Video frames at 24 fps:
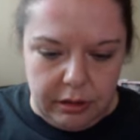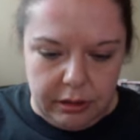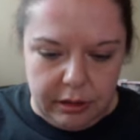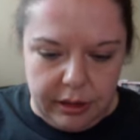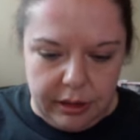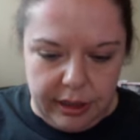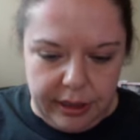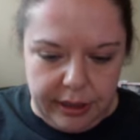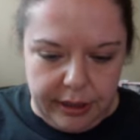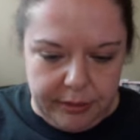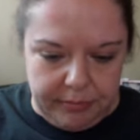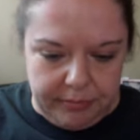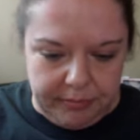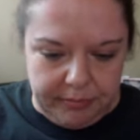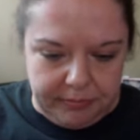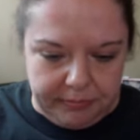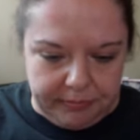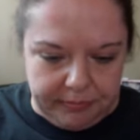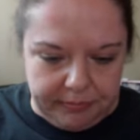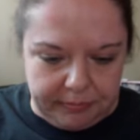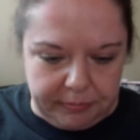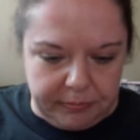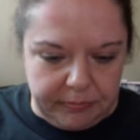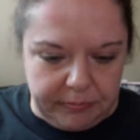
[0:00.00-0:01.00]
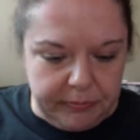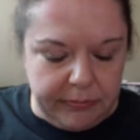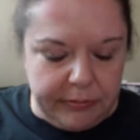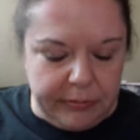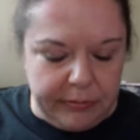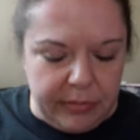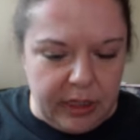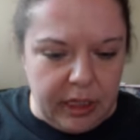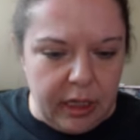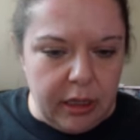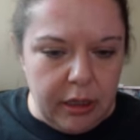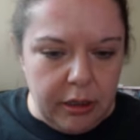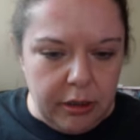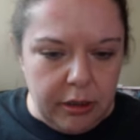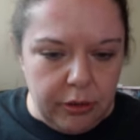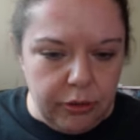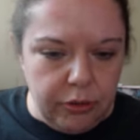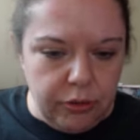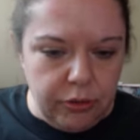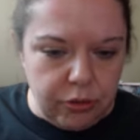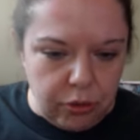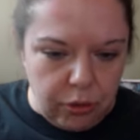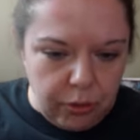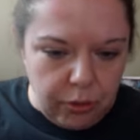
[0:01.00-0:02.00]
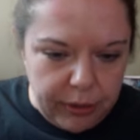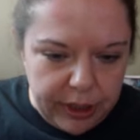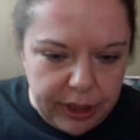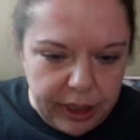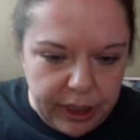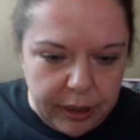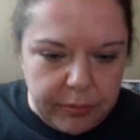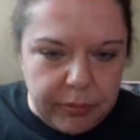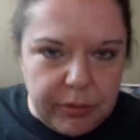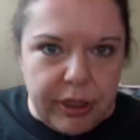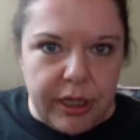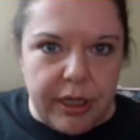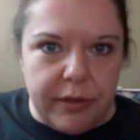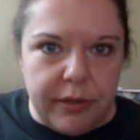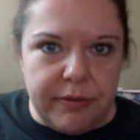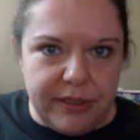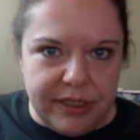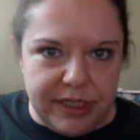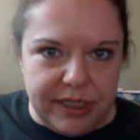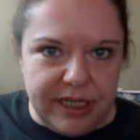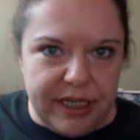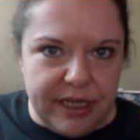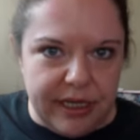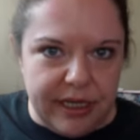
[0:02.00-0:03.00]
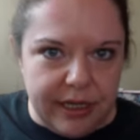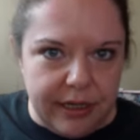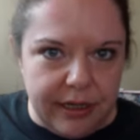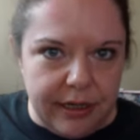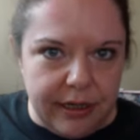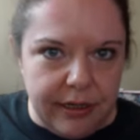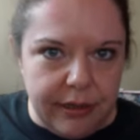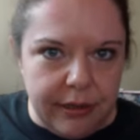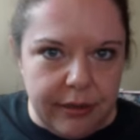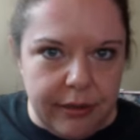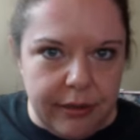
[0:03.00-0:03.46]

Okay. Growing up when I was a kid,